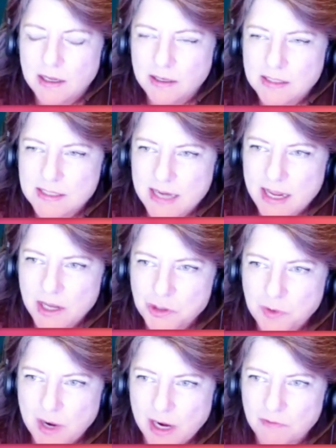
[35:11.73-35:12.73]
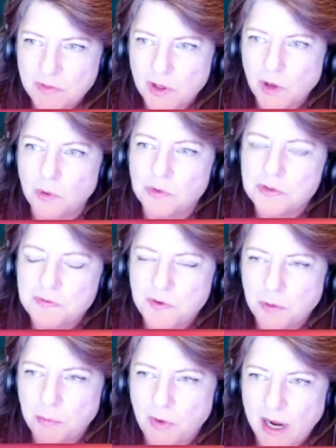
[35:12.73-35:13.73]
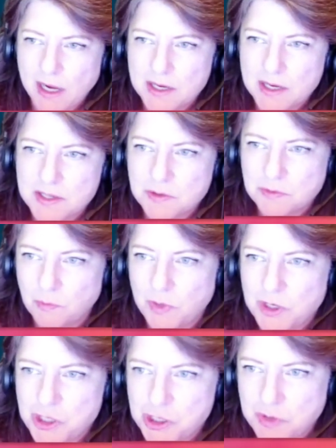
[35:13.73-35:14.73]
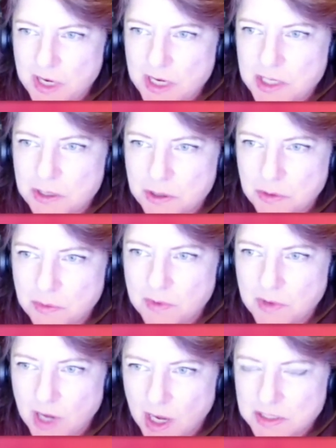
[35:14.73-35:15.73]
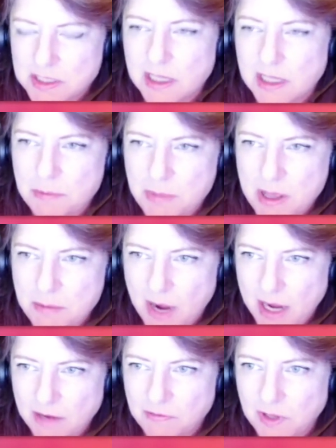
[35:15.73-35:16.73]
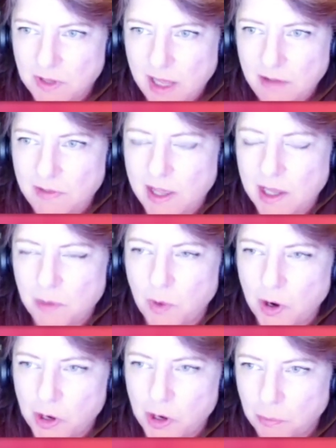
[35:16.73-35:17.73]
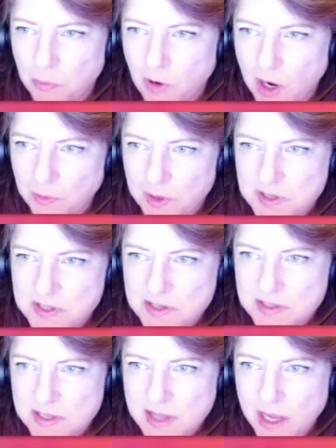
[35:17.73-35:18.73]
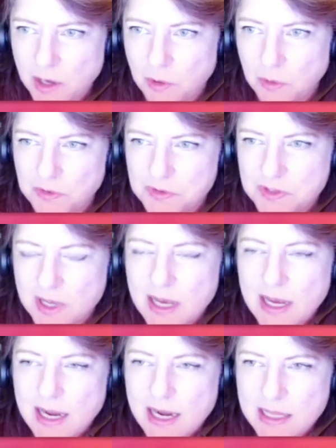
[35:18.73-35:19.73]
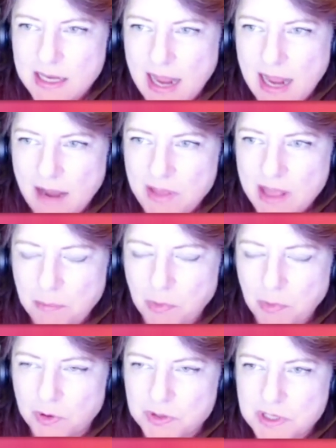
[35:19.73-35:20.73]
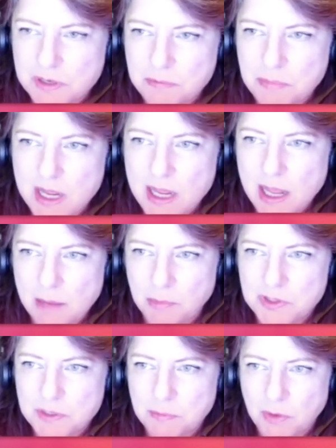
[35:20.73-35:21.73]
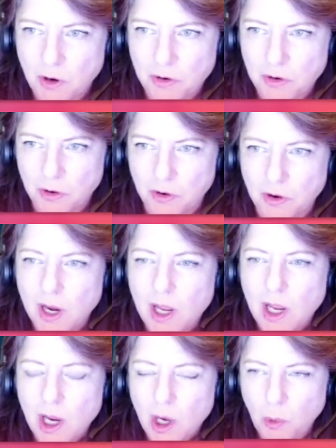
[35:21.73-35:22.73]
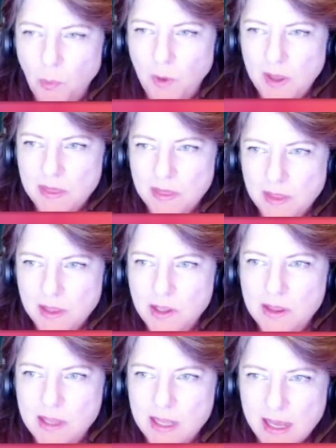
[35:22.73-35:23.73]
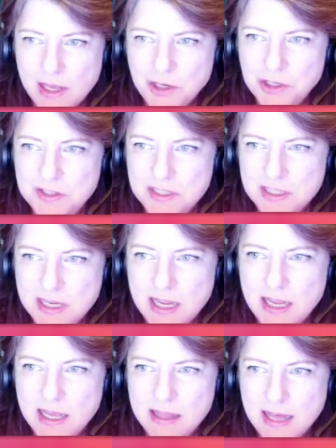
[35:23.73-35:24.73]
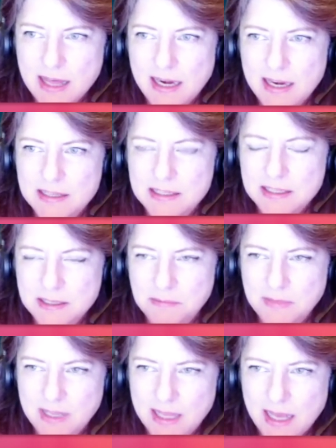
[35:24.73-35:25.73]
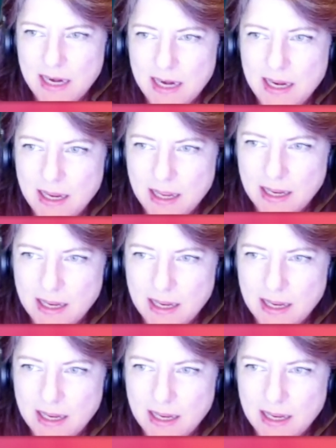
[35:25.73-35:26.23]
stay on track of the goals for your practice, which you need to constantly be mindful of and where your progress is in that goals. And then having that person being able to partner with the agency that is getting